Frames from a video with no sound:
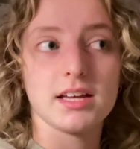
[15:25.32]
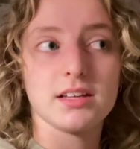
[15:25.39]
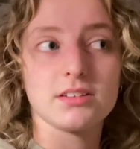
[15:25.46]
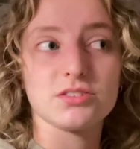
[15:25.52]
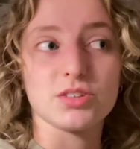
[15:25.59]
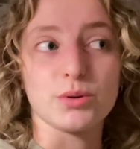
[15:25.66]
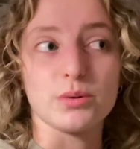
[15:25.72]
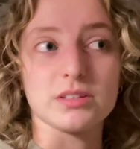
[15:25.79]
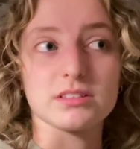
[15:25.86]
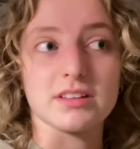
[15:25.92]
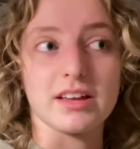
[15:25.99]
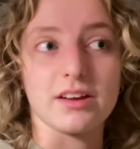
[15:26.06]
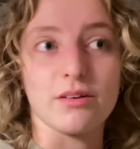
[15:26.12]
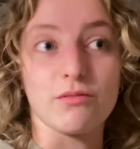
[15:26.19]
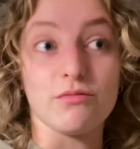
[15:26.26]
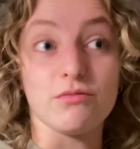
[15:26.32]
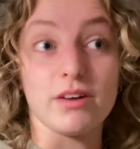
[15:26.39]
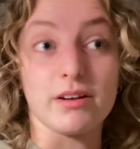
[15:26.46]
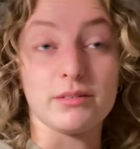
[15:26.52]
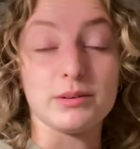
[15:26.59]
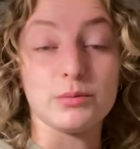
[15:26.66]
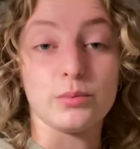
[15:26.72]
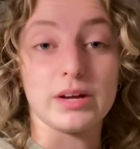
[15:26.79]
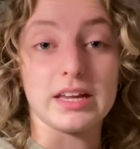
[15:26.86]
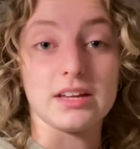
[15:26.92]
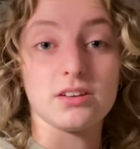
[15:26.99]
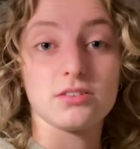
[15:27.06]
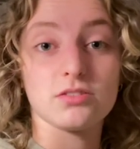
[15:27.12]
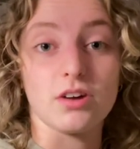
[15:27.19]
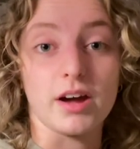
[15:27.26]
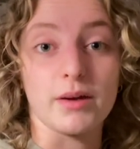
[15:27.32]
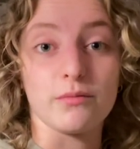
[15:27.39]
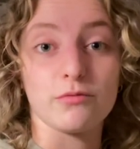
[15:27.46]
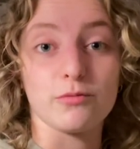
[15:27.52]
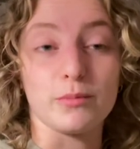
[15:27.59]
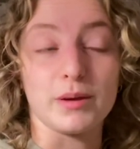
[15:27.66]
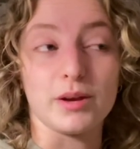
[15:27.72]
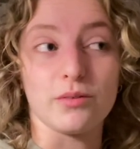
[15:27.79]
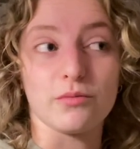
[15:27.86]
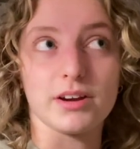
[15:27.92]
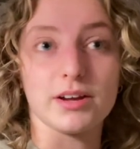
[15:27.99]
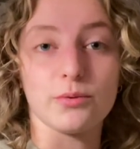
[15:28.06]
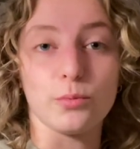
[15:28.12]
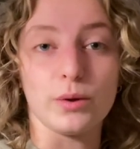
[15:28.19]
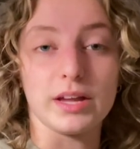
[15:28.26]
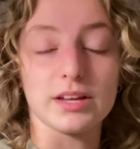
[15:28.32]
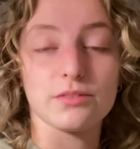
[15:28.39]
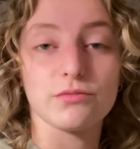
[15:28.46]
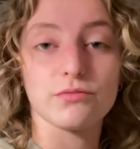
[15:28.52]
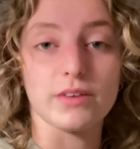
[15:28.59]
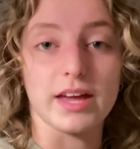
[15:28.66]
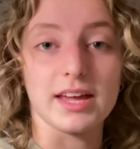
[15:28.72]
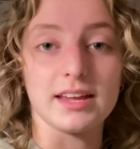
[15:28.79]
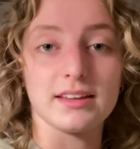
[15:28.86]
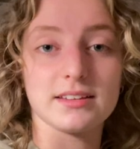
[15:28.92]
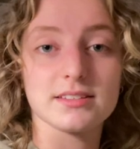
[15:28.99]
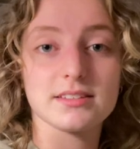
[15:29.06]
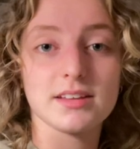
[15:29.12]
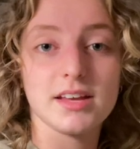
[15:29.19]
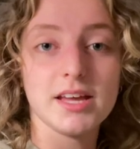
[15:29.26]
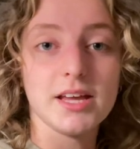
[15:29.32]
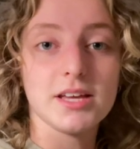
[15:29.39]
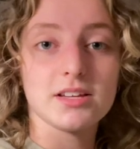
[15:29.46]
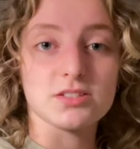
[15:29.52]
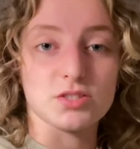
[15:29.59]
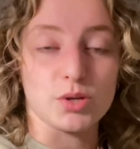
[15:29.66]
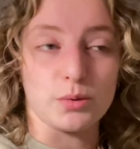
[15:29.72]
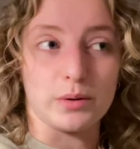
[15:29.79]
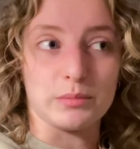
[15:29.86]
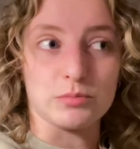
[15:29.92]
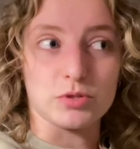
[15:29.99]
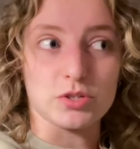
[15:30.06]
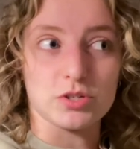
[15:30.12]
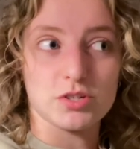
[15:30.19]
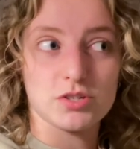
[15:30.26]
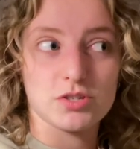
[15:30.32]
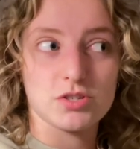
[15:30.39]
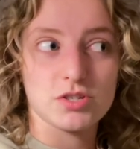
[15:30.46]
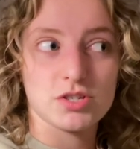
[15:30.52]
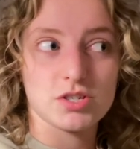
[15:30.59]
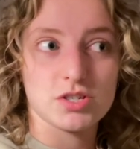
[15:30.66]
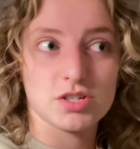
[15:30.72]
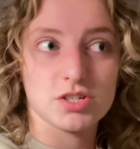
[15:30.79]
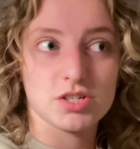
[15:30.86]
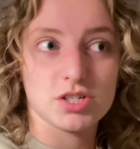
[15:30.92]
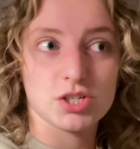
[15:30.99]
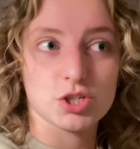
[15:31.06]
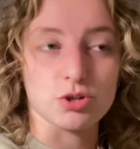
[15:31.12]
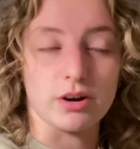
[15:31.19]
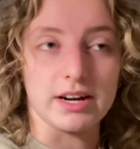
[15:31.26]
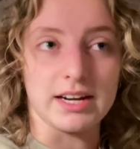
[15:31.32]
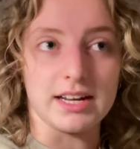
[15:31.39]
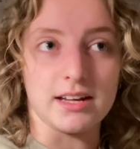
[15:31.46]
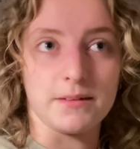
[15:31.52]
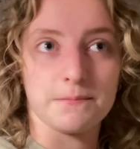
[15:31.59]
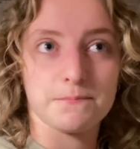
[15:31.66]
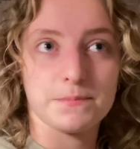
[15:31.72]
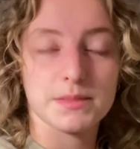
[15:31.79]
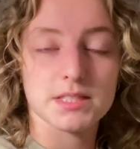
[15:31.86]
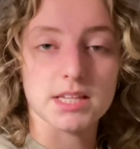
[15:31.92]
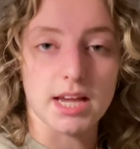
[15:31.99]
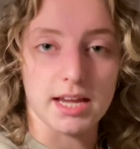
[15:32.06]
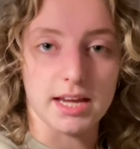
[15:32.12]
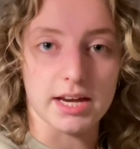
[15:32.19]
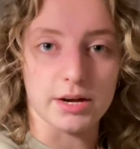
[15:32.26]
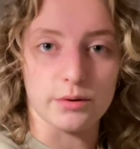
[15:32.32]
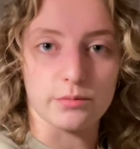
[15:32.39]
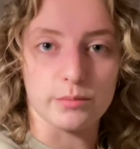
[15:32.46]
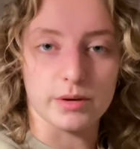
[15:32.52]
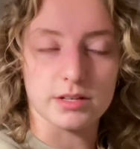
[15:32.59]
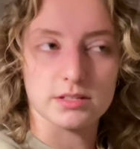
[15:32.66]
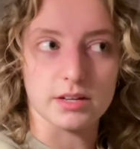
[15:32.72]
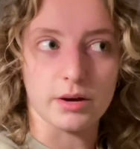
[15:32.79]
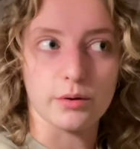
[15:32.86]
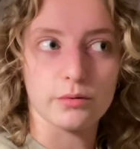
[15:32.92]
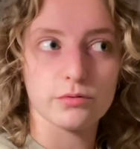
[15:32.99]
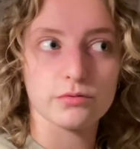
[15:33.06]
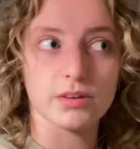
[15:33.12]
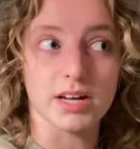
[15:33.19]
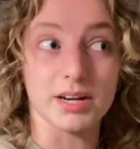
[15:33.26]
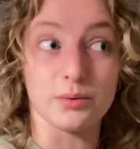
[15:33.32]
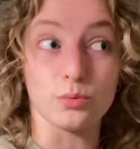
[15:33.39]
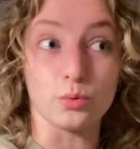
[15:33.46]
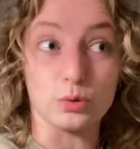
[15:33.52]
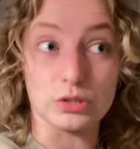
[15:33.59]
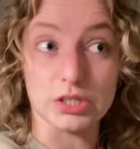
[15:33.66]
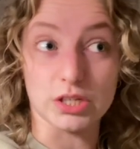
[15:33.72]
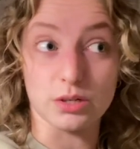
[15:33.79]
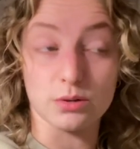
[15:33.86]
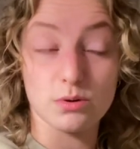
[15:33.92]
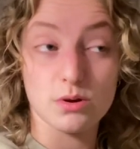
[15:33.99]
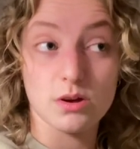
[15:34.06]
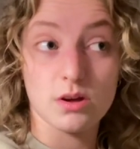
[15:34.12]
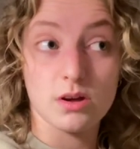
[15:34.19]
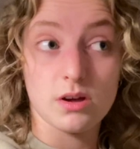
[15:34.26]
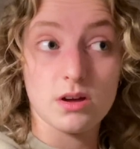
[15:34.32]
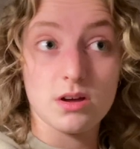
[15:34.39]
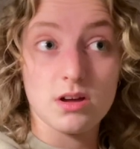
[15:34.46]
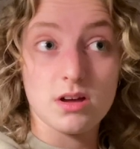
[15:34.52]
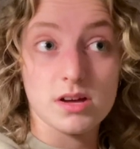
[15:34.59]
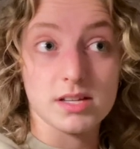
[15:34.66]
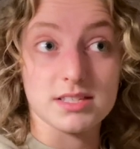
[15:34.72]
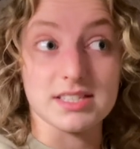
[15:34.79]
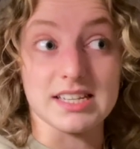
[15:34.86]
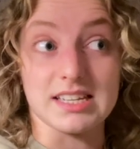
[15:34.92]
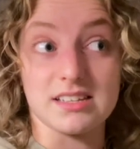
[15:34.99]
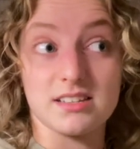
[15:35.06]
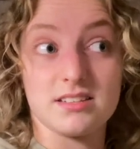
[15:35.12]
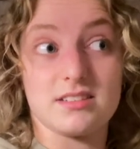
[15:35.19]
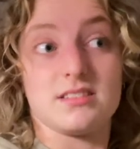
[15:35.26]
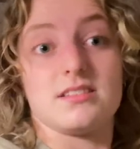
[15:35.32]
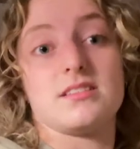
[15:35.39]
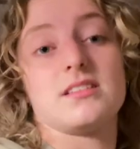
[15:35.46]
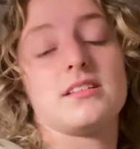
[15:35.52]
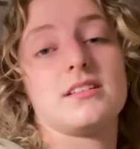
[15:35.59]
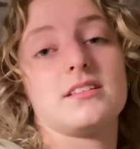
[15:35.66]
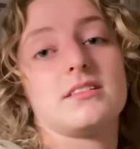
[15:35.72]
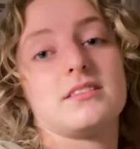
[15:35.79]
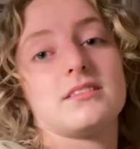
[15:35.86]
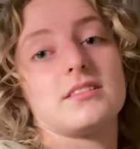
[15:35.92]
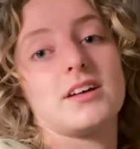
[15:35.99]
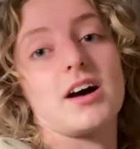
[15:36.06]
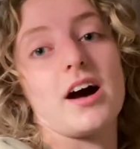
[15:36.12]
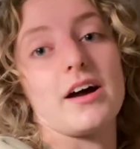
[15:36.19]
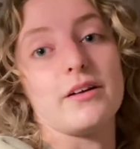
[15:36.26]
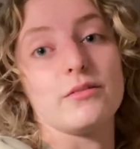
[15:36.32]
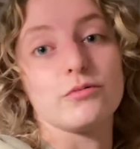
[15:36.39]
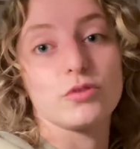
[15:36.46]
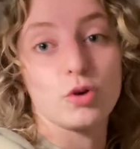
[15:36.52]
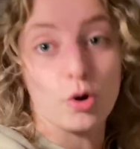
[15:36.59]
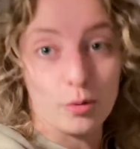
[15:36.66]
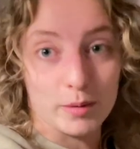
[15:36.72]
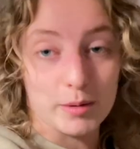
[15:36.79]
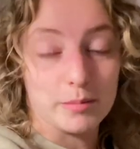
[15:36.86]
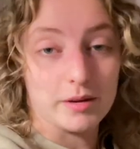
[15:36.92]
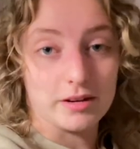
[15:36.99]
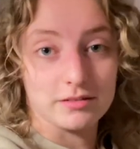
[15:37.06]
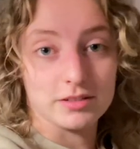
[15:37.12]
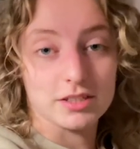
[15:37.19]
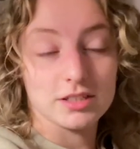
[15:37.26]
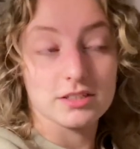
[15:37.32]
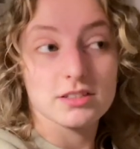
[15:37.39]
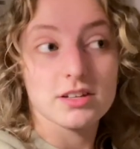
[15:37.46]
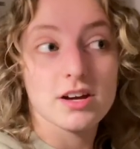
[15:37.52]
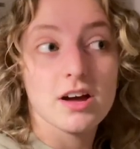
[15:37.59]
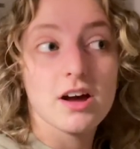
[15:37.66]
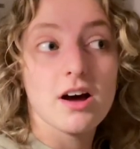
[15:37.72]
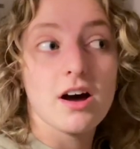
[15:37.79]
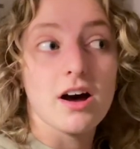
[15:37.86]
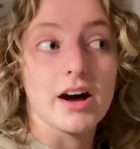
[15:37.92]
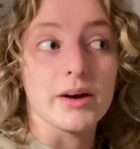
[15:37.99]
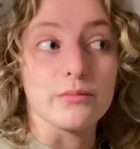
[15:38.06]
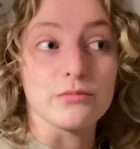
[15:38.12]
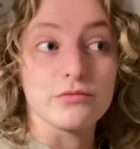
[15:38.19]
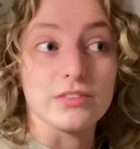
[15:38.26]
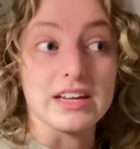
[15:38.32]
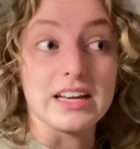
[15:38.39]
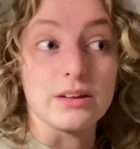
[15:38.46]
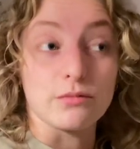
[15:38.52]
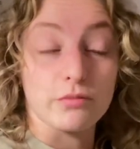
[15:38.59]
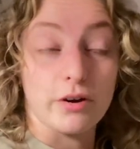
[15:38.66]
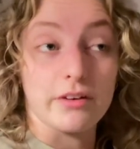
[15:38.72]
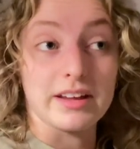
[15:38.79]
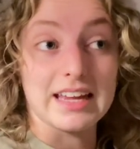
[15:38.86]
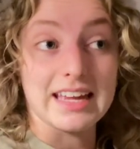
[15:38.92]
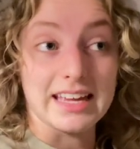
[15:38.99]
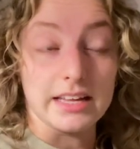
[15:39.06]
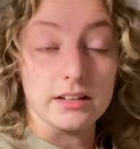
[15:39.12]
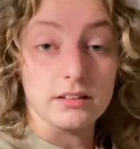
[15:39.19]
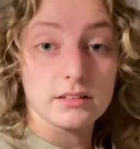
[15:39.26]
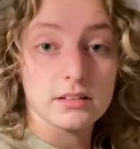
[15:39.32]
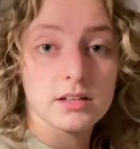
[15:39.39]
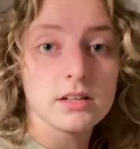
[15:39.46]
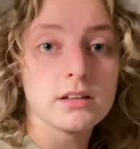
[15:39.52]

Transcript: So it's like a very weird time for me and a very weird phase. So I'm just trying to take care of myself. And also, since I've got my period, I'm feeling very ill.